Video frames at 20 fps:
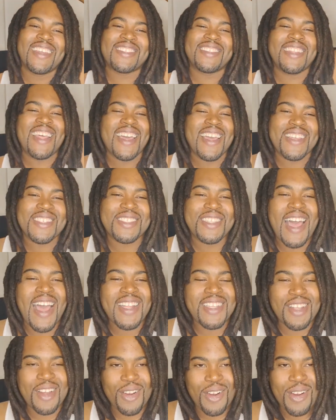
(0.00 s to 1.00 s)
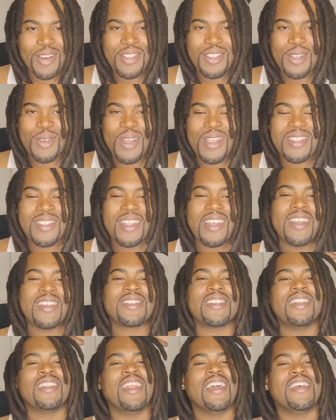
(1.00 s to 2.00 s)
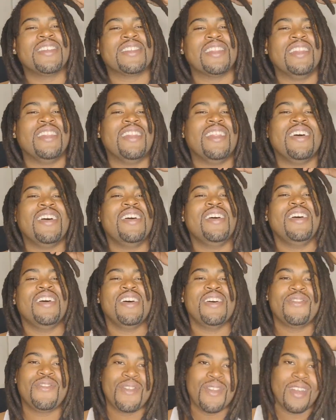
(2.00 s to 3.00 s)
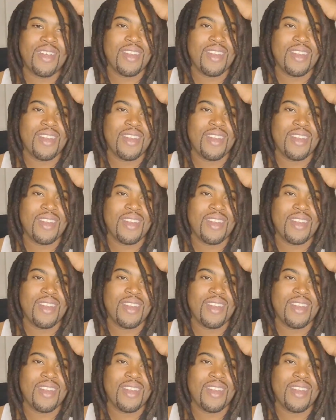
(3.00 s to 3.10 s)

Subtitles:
not to hurt you. It's love.